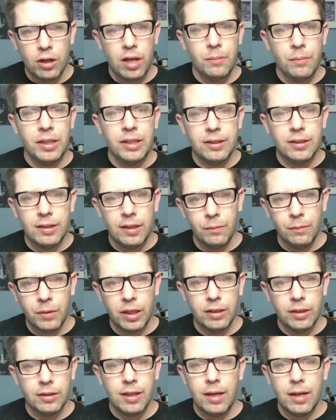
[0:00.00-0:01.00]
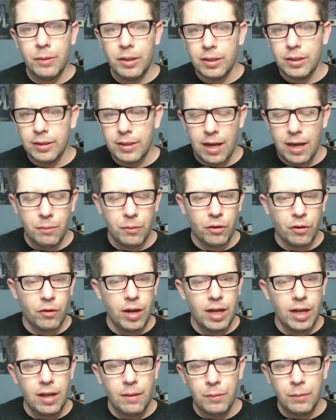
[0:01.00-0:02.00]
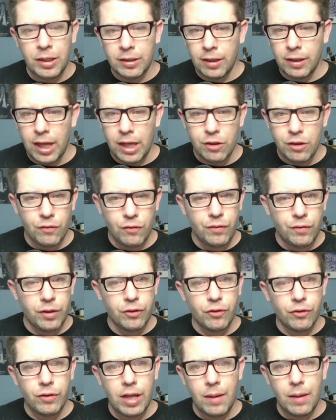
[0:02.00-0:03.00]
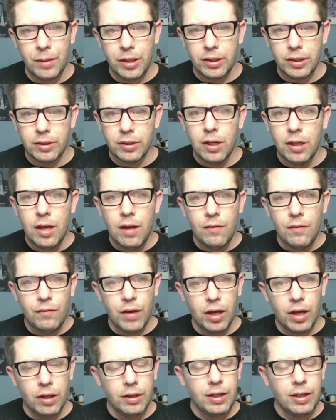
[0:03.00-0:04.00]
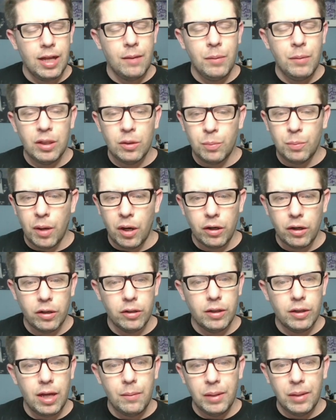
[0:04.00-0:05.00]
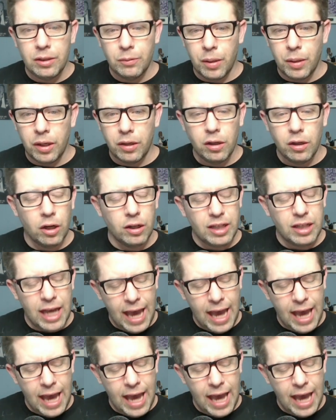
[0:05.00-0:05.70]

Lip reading: That means Simpkins. That means Staten McRae. That means Elijah Fisher. That means Felton. That means Parker. That means Bud Clark.